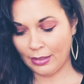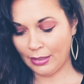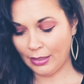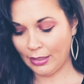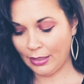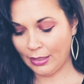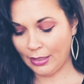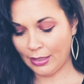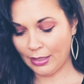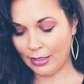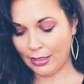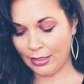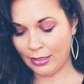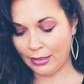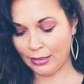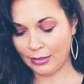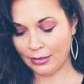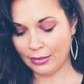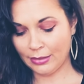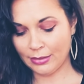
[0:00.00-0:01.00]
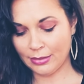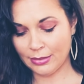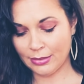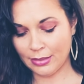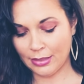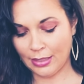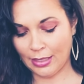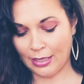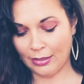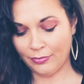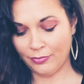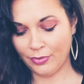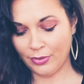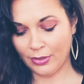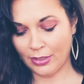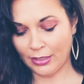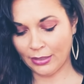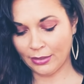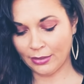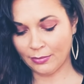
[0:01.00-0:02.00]
And I feel
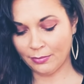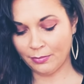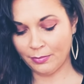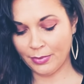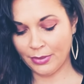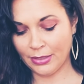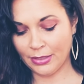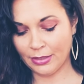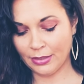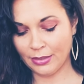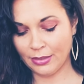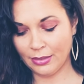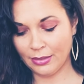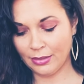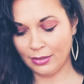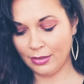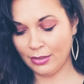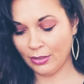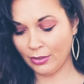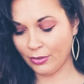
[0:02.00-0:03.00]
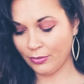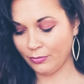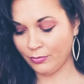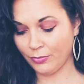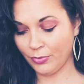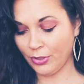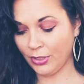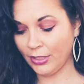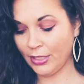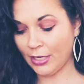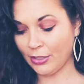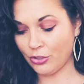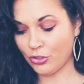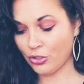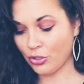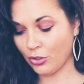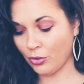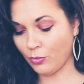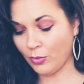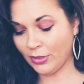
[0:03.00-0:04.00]
like they're really not
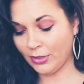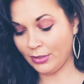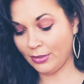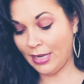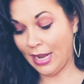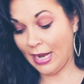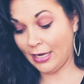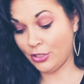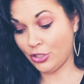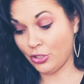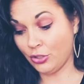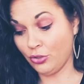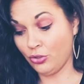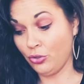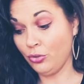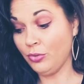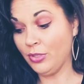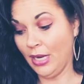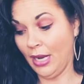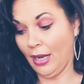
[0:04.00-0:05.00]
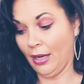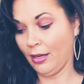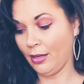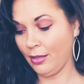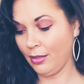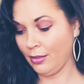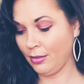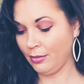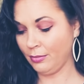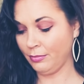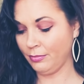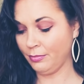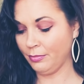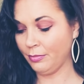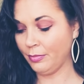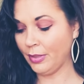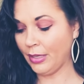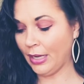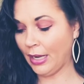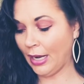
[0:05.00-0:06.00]
sure what action to take,
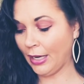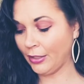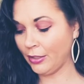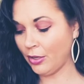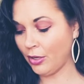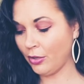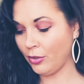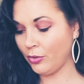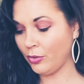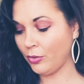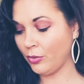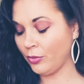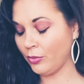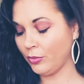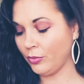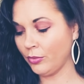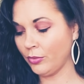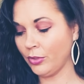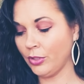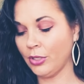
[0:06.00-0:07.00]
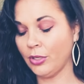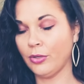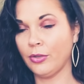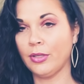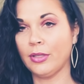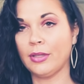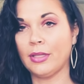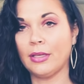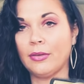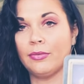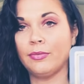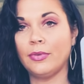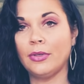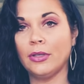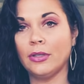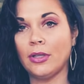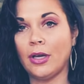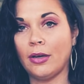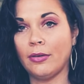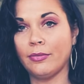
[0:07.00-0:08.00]
but I know, you know, that they
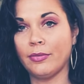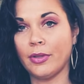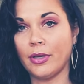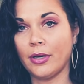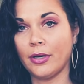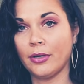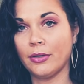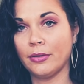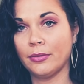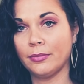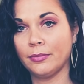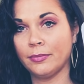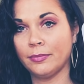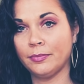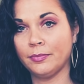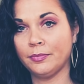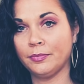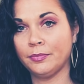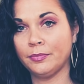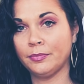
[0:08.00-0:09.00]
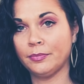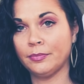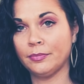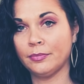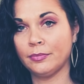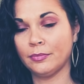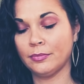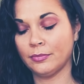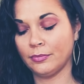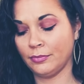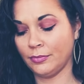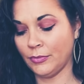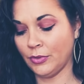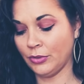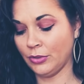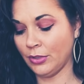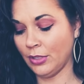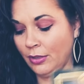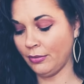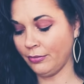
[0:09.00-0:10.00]
feel love there.
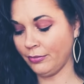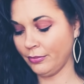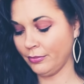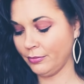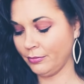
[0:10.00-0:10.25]
There's love.